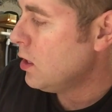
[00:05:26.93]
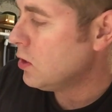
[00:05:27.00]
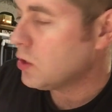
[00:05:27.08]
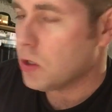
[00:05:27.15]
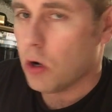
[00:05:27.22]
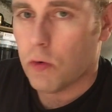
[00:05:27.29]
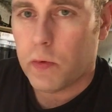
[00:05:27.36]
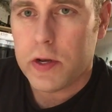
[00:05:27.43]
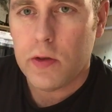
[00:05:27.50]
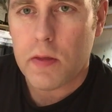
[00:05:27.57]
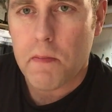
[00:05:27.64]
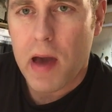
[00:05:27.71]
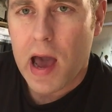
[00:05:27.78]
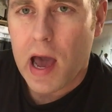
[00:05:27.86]
So if we do
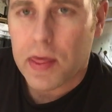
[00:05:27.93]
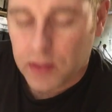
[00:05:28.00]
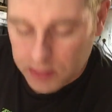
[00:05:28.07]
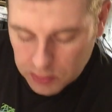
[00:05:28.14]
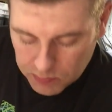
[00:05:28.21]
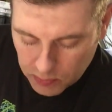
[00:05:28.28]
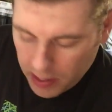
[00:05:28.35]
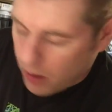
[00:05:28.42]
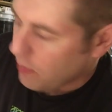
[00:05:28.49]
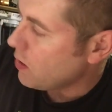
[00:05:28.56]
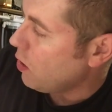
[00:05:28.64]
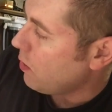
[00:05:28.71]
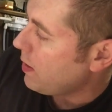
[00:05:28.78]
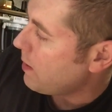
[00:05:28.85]
the math, because now we
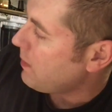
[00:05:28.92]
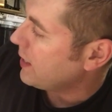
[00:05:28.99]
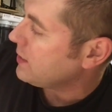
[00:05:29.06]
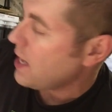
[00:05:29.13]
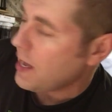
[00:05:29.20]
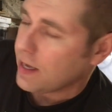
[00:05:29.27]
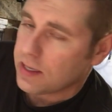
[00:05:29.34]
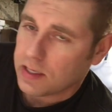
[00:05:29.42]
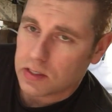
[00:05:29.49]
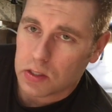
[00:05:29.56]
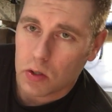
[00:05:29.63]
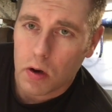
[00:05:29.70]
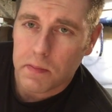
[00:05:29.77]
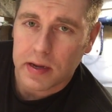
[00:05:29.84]
know that my tank
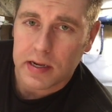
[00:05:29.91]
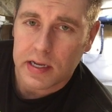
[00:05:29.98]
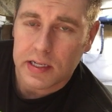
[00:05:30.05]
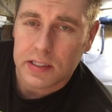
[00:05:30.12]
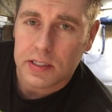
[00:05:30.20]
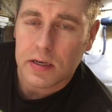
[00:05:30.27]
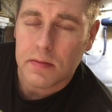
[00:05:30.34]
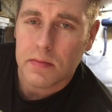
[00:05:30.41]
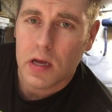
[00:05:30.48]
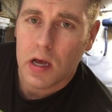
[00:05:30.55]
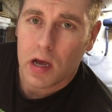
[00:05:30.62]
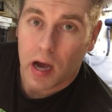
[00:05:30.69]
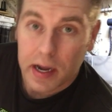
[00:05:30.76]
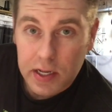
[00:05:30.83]
is low in magnesium,
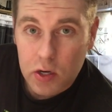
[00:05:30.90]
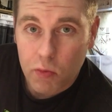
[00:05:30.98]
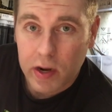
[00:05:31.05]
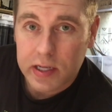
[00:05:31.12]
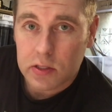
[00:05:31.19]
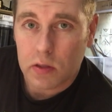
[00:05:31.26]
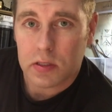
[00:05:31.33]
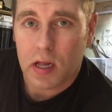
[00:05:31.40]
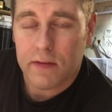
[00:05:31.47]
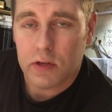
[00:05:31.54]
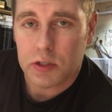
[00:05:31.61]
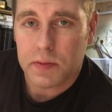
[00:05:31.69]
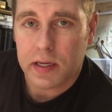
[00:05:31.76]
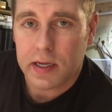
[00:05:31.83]
I need to raise those
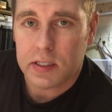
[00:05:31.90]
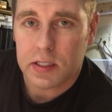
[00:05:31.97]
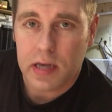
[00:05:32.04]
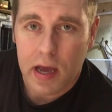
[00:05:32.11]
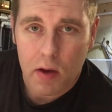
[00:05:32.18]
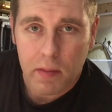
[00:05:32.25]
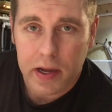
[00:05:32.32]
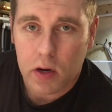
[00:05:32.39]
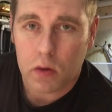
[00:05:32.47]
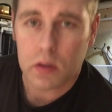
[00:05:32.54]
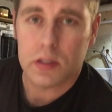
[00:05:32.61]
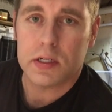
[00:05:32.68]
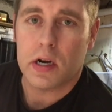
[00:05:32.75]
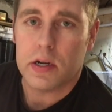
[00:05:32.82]
levels because now my
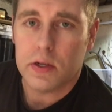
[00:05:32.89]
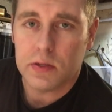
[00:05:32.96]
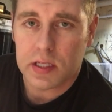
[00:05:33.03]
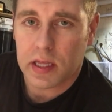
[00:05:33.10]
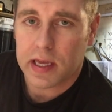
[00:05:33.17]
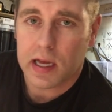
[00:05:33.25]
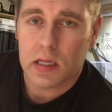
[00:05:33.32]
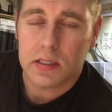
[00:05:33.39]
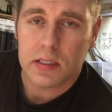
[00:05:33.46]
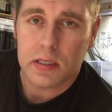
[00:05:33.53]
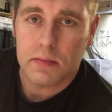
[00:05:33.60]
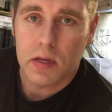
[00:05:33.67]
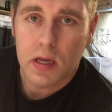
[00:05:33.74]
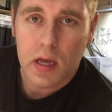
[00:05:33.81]
corals aren't using the
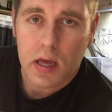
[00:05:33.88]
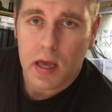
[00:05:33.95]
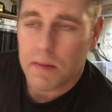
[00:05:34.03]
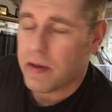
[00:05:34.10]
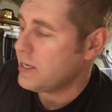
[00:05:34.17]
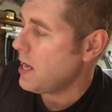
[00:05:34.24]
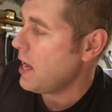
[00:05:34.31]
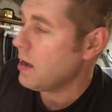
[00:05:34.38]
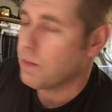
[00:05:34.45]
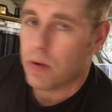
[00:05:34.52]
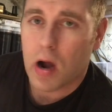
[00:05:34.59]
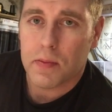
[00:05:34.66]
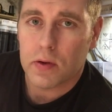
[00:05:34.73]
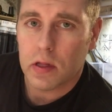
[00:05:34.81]
calcium in my tank
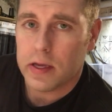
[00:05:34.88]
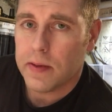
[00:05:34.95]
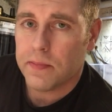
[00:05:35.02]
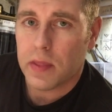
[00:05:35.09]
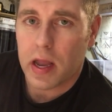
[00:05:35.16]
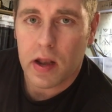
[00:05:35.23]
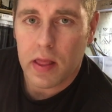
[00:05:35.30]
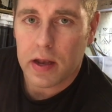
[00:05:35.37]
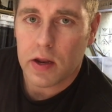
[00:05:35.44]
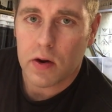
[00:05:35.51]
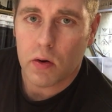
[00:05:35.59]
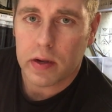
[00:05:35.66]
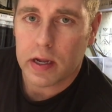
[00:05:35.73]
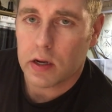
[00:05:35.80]
properly, and then
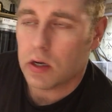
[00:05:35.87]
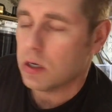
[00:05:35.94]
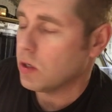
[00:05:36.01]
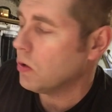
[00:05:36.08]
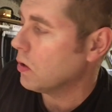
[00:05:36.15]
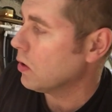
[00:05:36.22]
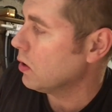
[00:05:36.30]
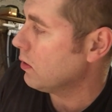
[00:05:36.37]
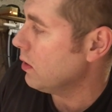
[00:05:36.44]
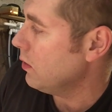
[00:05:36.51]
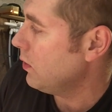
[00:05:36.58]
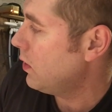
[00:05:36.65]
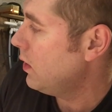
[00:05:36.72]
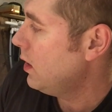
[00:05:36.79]
you don't get good coral
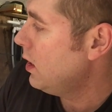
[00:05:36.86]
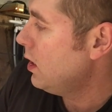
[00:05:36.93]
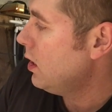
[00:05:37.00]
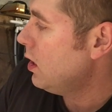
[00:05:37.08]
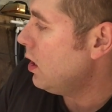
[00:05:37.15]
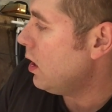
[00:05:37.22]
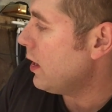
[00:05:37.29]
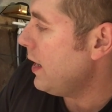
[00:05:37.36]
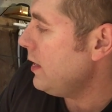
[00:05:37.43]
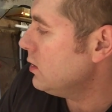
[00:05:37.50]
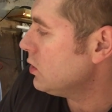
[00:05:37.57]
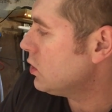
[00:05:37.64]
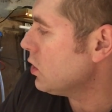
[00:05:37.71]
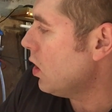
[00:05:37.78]
growth. All
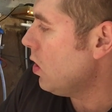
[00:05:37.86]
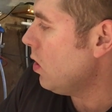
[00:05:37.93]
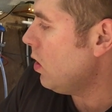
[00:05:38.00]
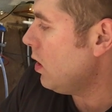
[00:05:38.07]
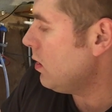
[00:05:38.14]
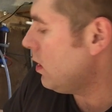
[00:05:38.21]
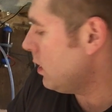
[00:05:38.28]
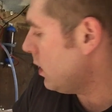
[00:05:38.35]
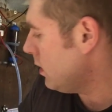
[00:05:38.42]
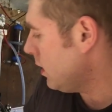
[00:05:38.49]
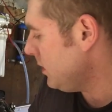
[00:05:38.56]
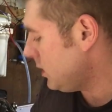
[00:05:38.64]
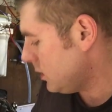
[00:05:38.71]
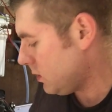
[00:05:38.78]
right, so
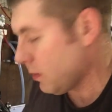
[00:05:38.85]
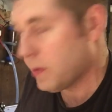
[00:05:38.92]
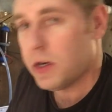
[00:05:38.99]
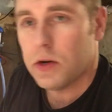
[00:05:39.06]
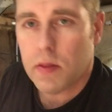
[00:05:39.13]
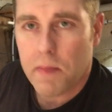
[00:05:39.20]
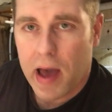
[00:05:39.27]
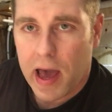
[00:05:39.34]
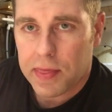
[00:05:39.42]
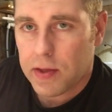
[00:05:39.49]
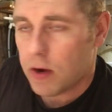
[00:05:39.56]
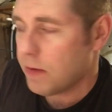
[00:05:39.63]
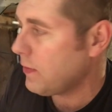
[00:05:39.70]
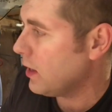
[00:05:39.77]
let me just, I'm gonna do the
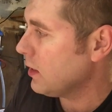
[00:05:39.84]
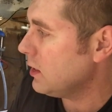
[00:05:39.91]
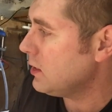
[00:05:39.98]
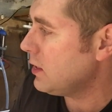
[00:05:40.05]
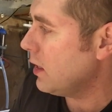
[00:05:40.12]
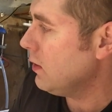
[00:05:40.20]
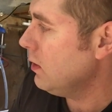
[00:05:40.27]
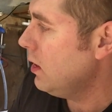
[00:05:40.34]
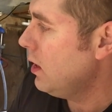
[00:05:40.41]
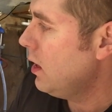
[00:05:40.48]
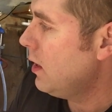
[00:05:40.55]
math here, figure this out.